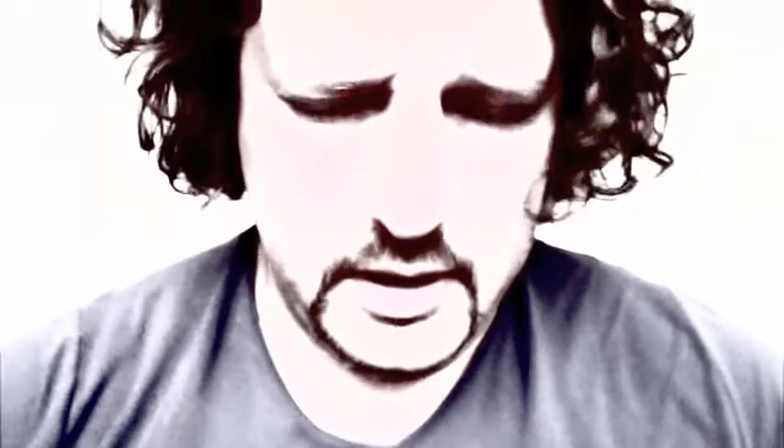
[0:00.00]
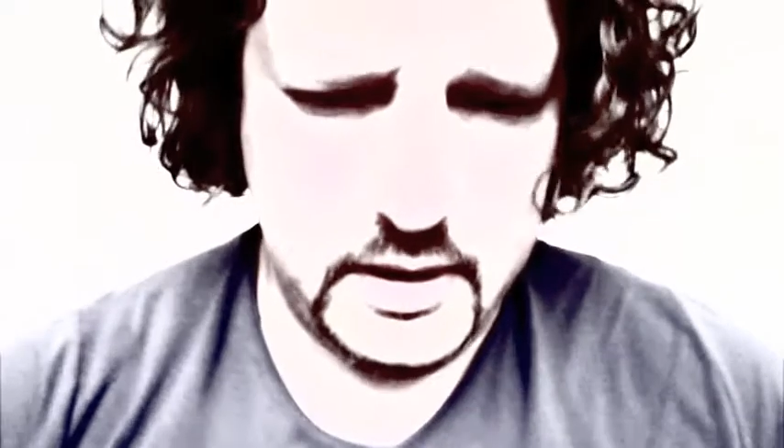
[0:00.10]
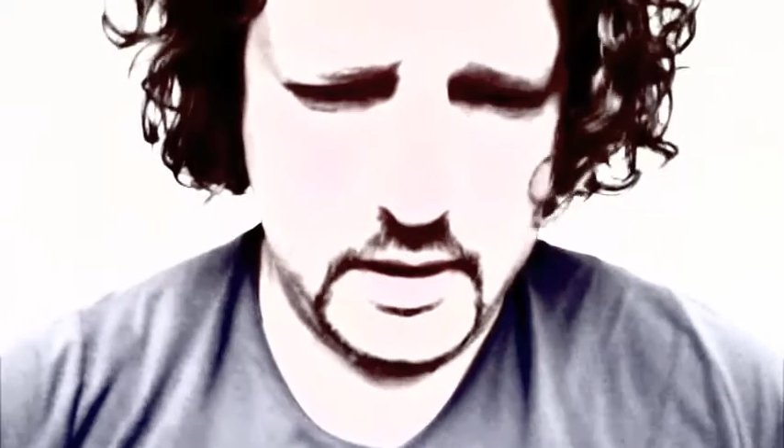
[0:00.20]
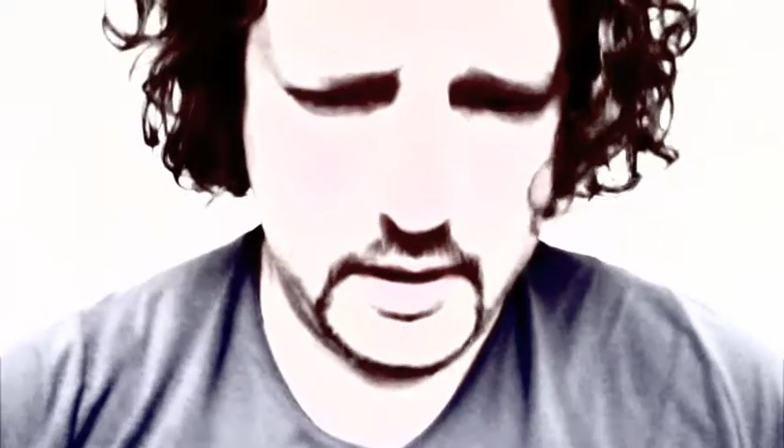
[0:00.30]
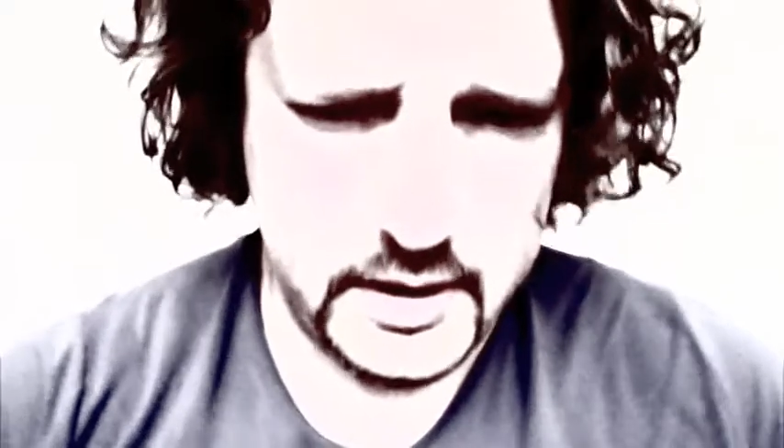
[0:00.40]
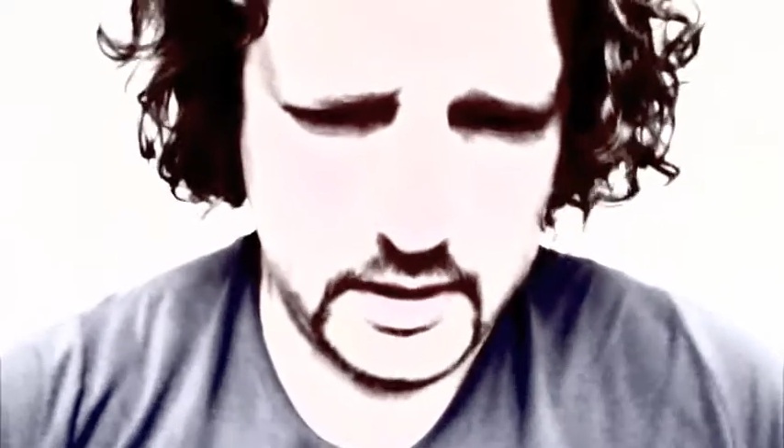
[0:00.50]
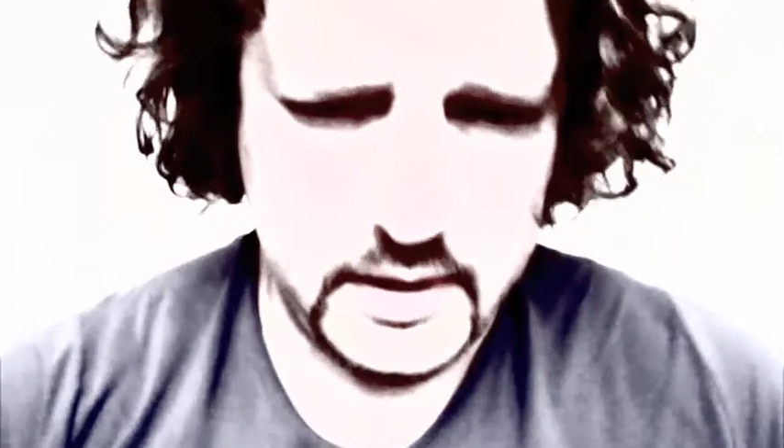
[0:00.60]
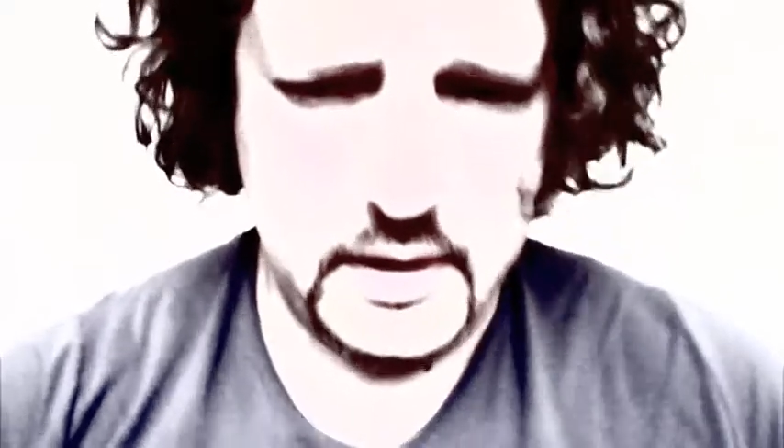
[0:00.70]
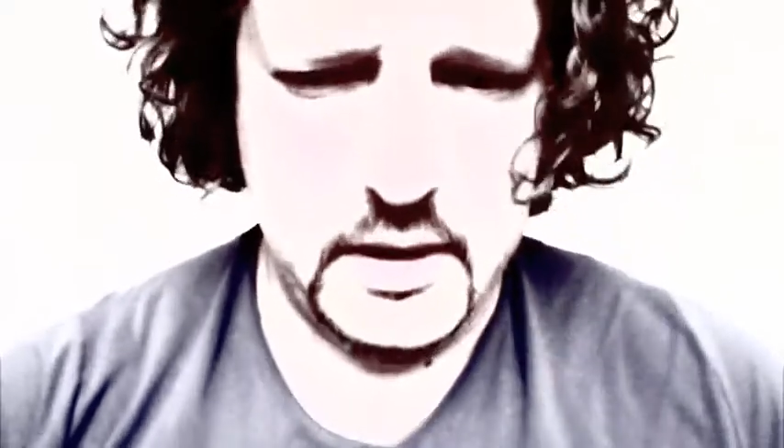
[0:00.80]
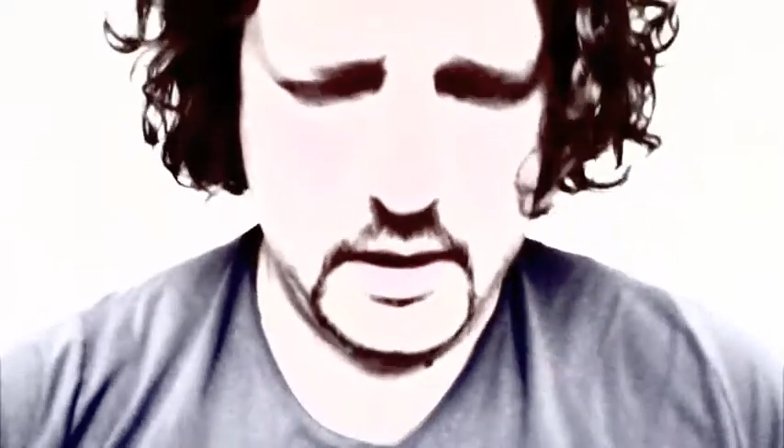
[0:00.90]
Senses are
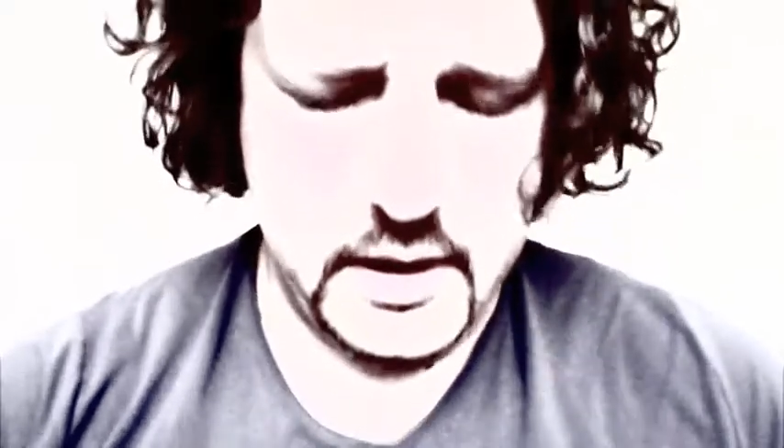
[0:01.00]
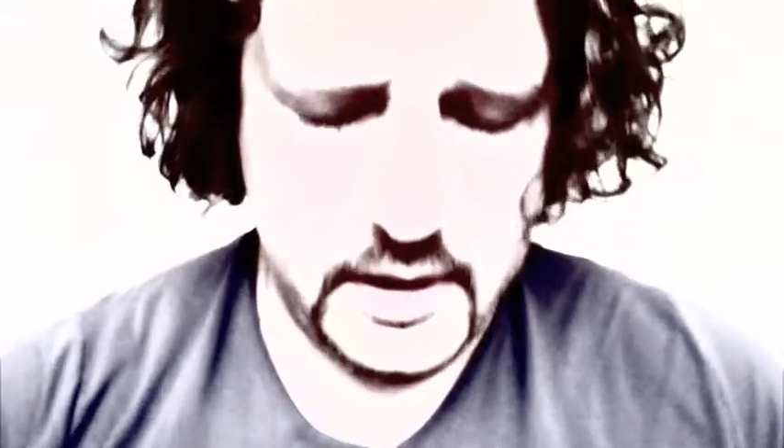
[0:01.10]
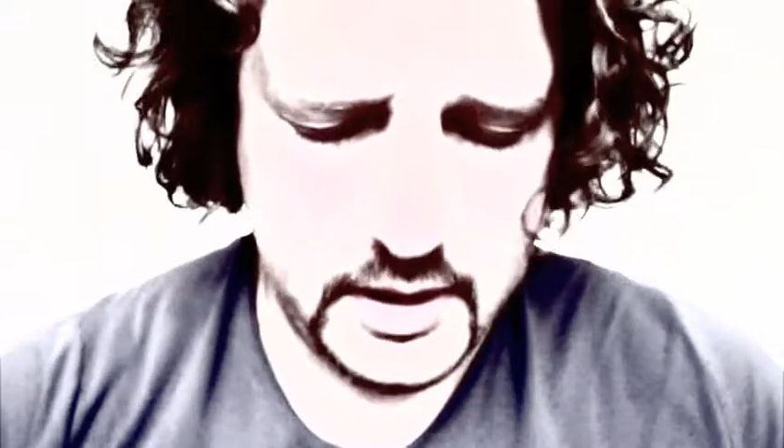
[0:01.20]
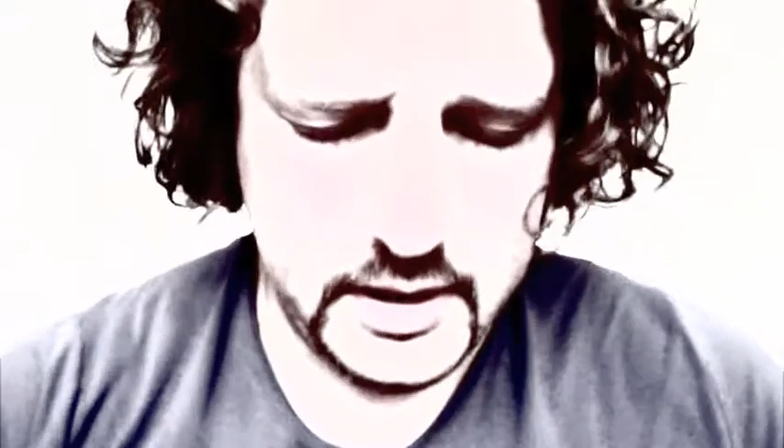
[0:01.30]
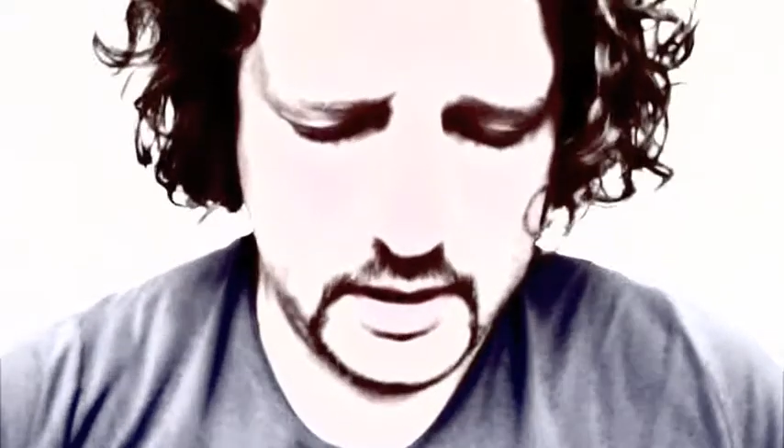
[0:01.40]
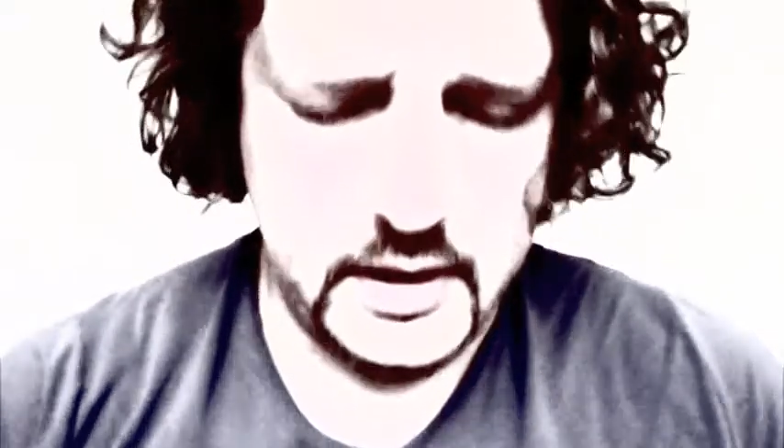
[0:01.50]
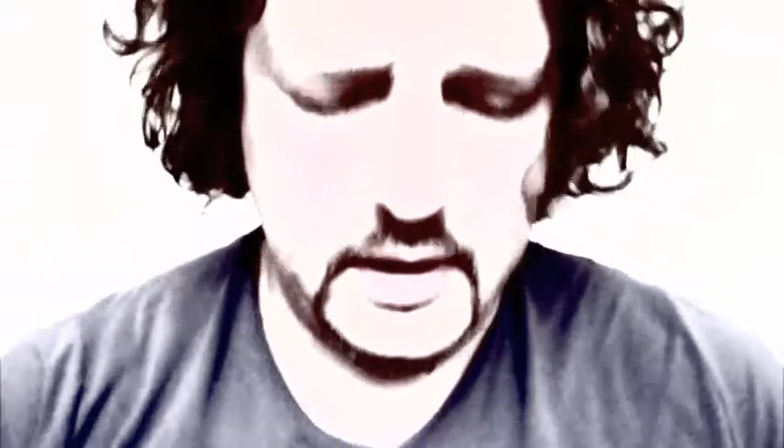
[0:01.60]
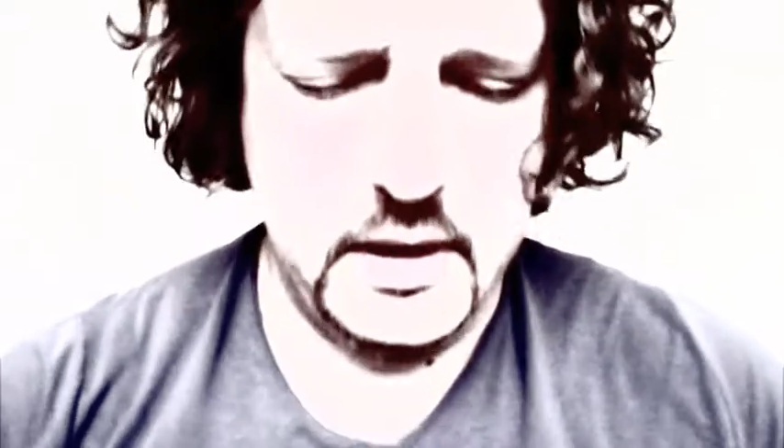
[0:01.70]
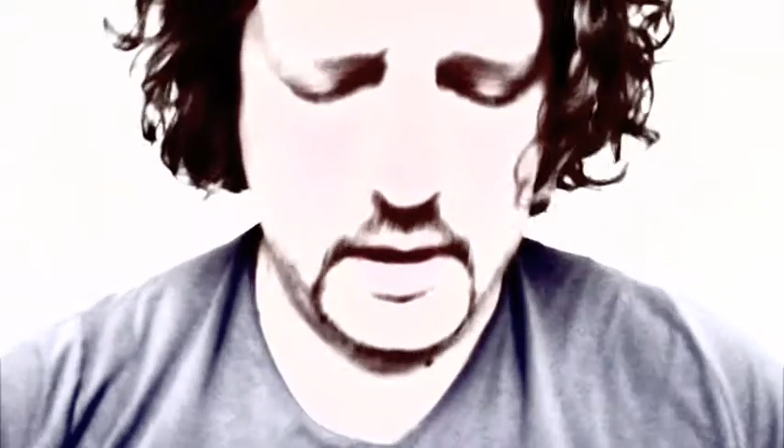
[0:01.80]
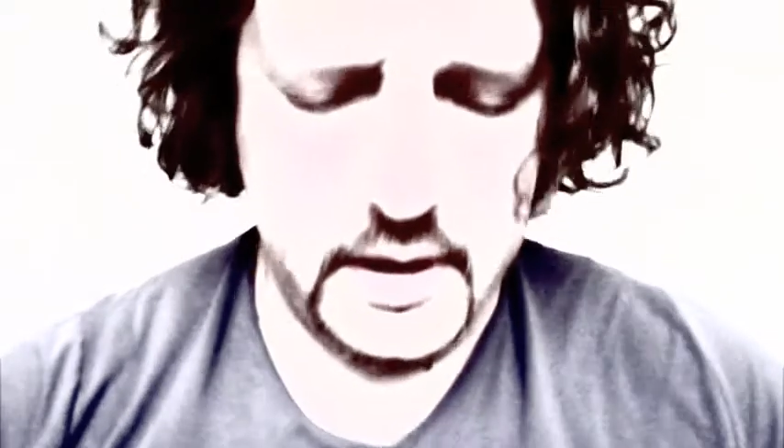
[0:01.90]
failing me.
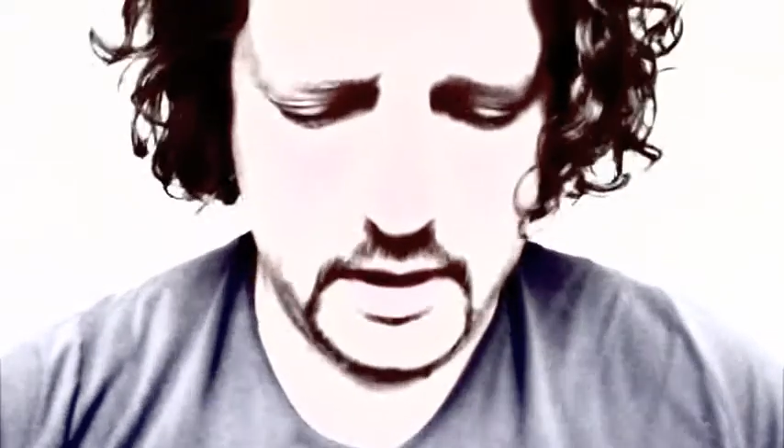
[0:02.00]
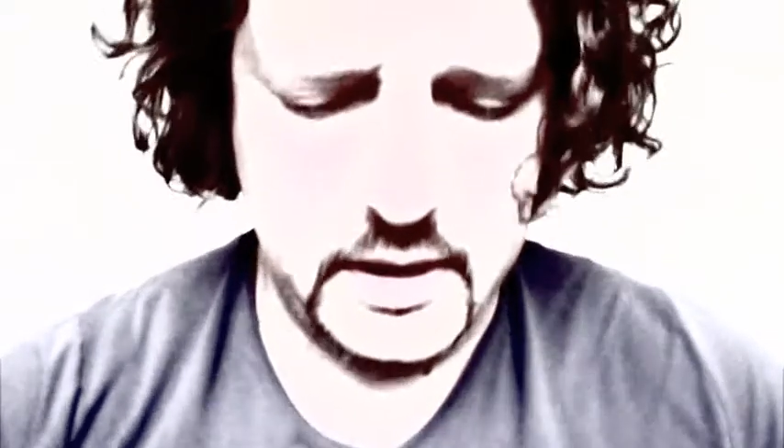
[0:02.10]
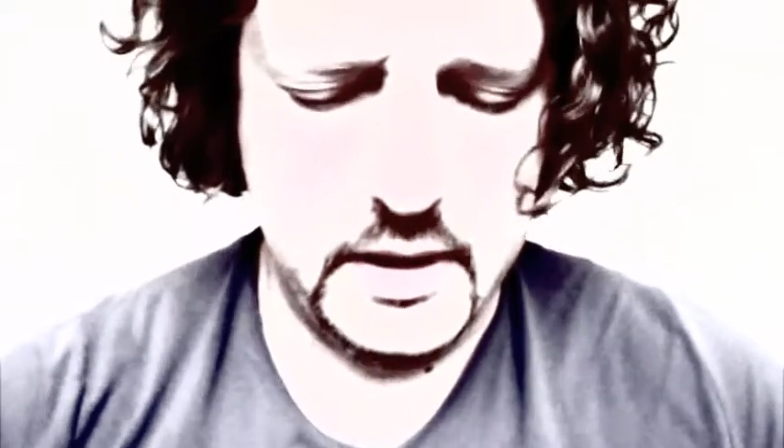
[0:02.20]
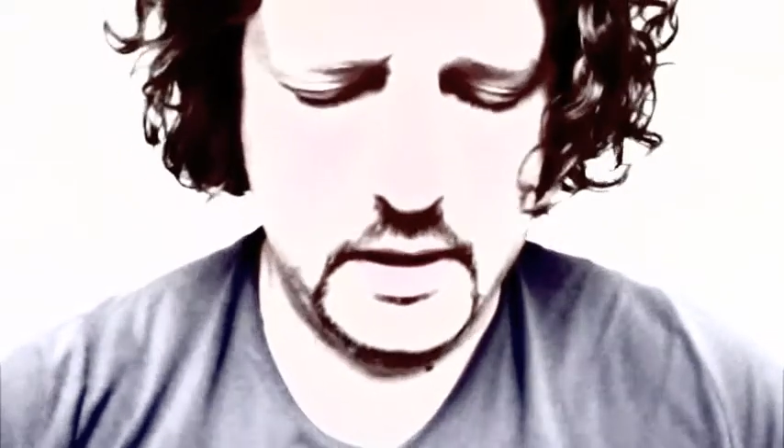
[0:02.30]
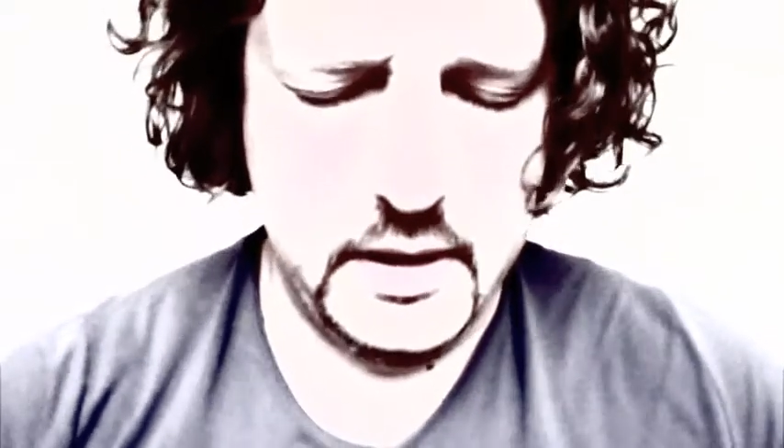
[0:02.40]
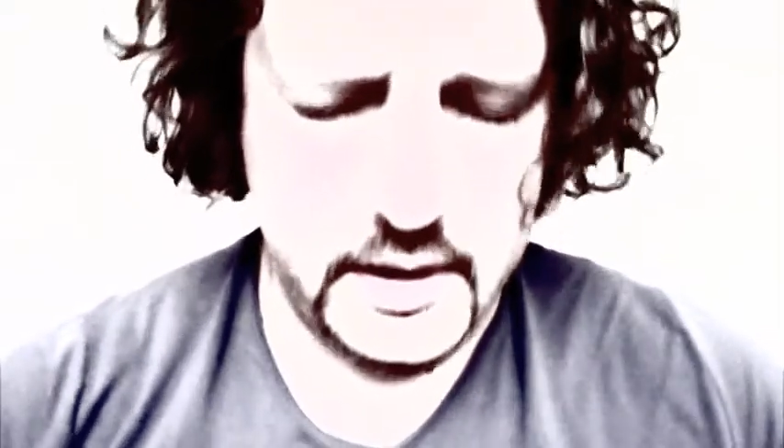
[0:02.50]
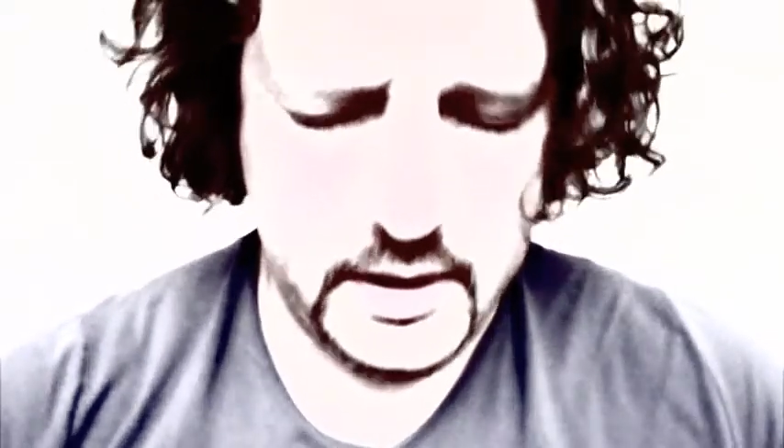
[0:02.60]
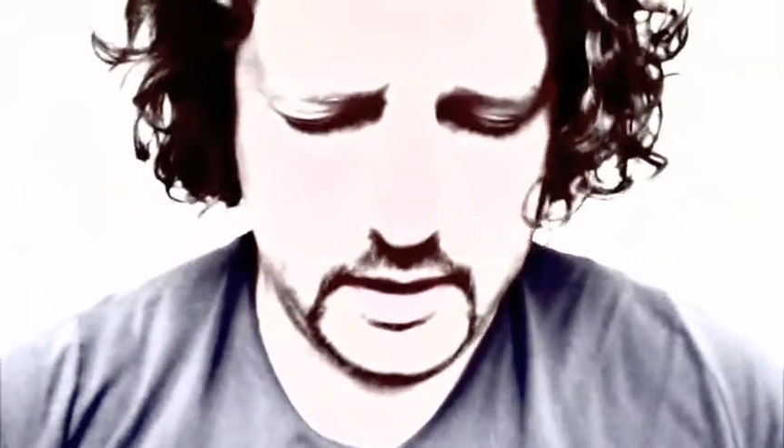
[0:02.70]
Eyesight going.